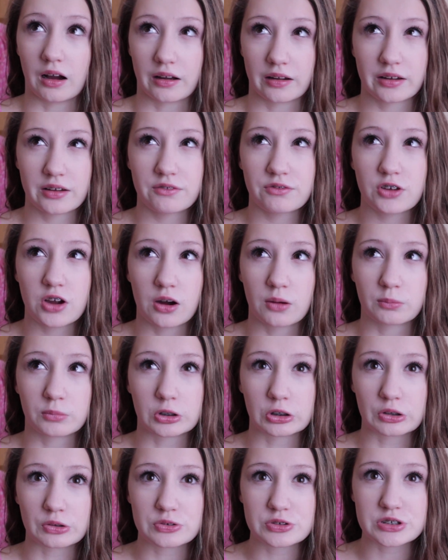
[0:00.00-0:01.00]
I have come
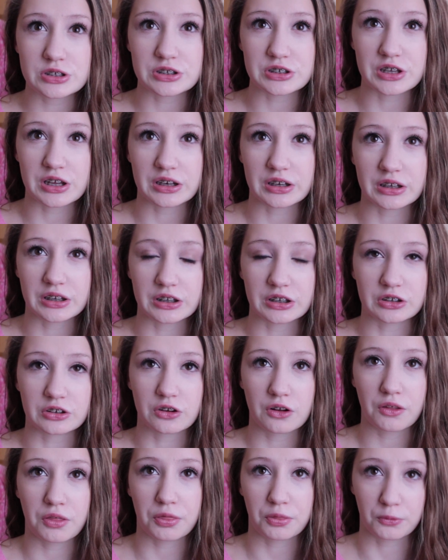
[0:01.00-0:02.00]
close to getting
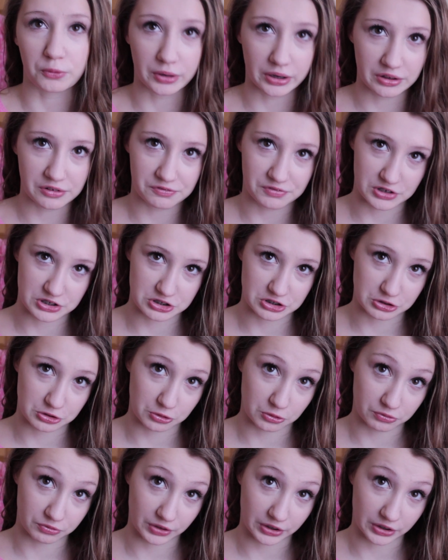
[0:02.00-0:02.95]
in 3 physical